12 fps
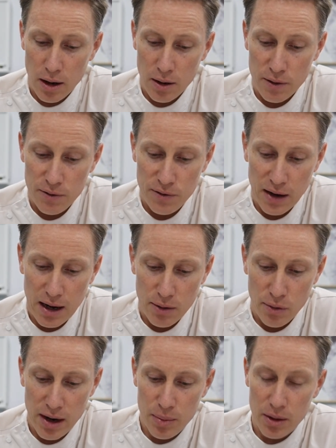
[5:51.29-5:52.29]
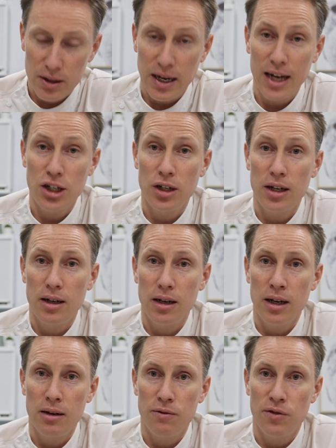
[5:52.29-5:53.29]
of
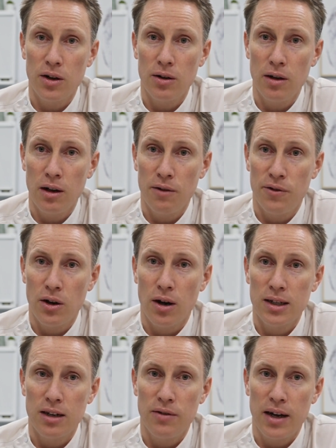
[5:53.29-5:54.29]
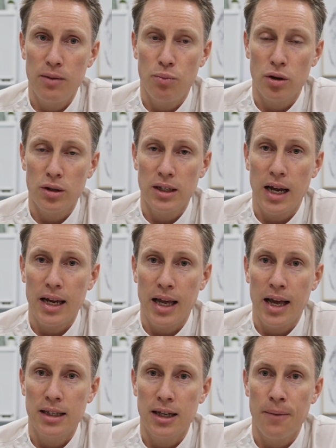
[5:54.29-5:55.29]
rehabilitation for guys that have had prostate
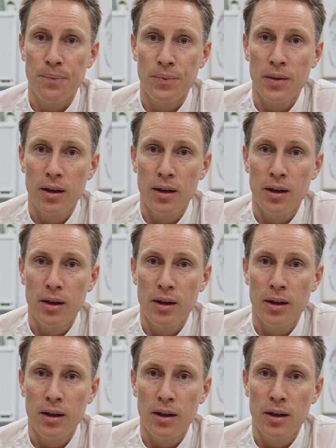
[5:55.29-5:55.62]
cancer.